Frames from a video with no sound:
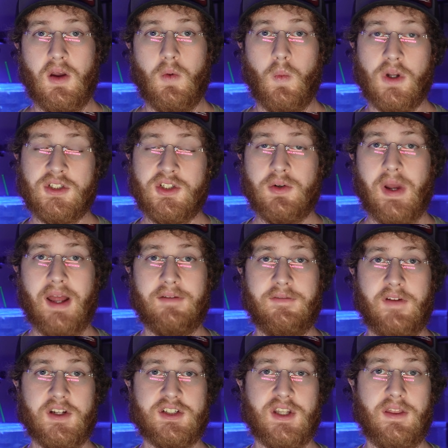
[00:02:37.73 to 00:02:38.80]
Once you add
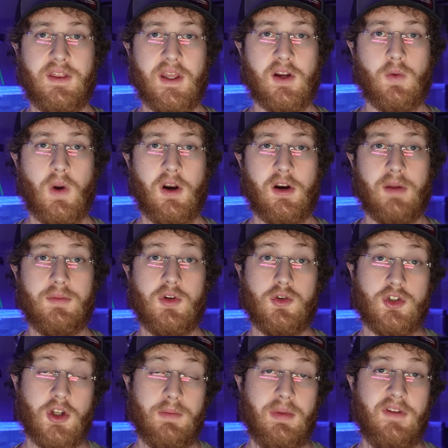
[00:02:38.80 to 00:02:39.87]
fish to the aquarium, you
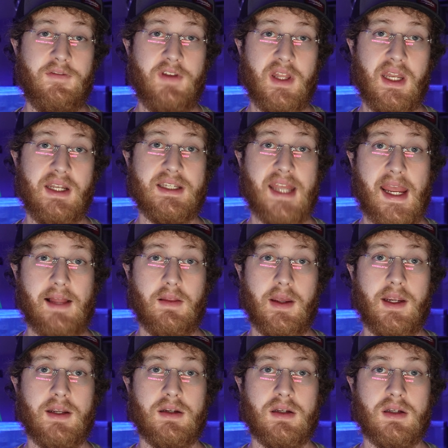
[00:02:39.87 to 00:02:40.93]
should be feeding daily,
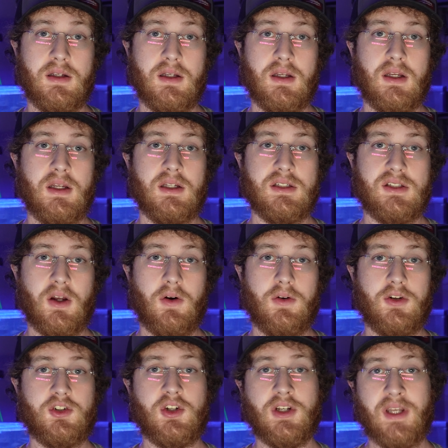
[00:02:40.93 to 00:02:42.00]
so you
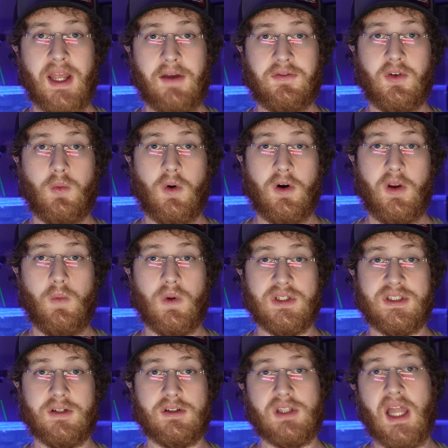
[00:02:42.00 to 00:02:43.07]
shouldn't have to worry once
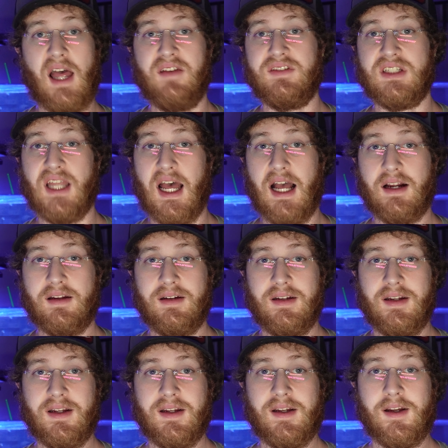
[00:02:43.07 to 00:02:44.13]
there's livestock.
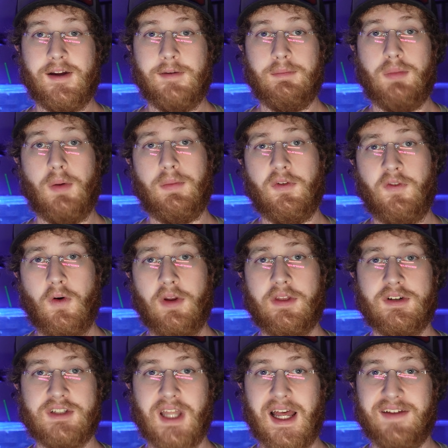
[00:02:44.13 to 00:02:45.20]
But before
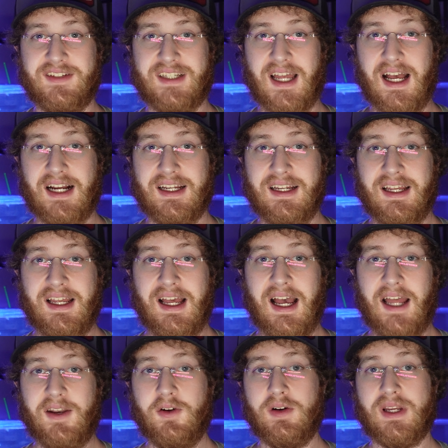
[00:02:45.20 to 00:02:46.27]
there's livestock,
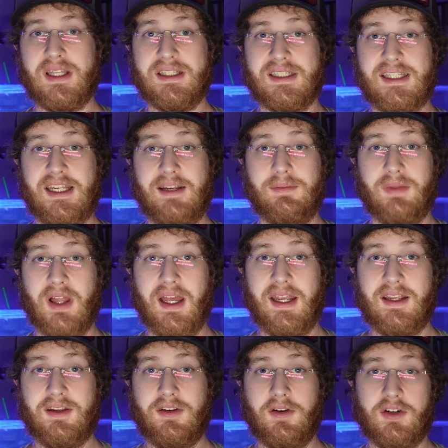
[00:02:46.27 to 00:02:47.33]
I know it can seem like
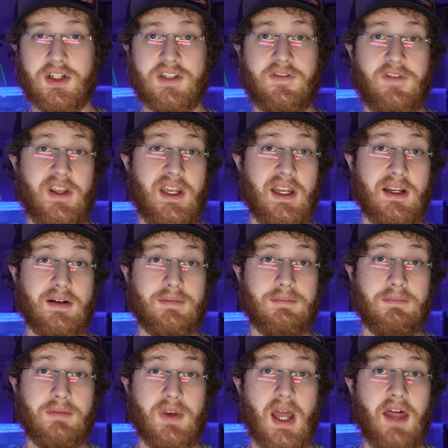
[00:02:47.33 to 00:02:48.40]
you're just feeding
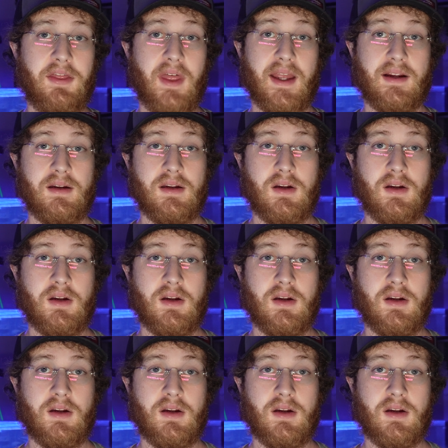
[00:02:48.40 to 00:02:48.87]
nothing,